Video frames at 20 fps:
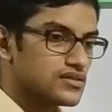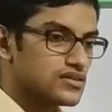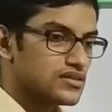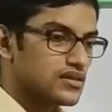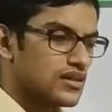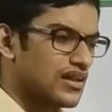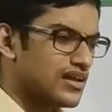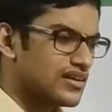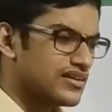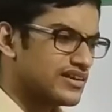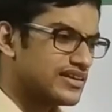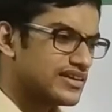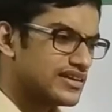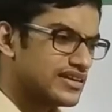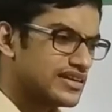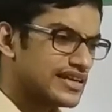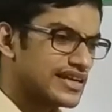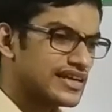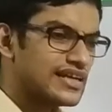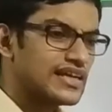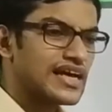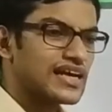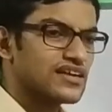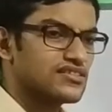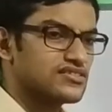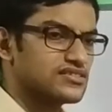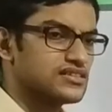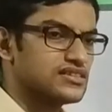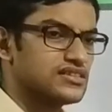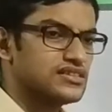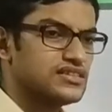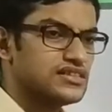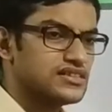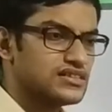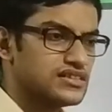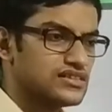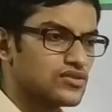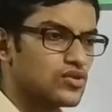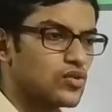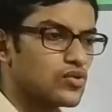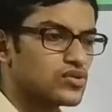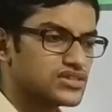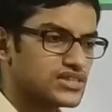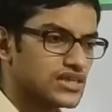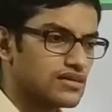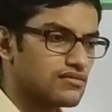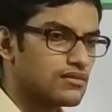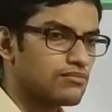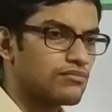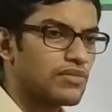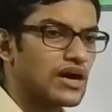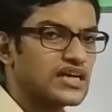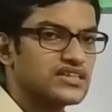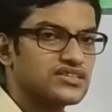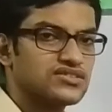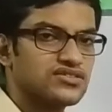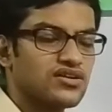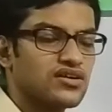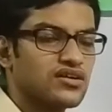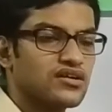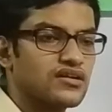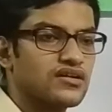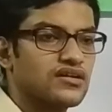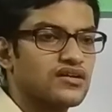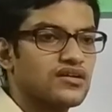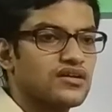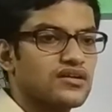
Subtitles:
written in any language, C, Core, Java, Python,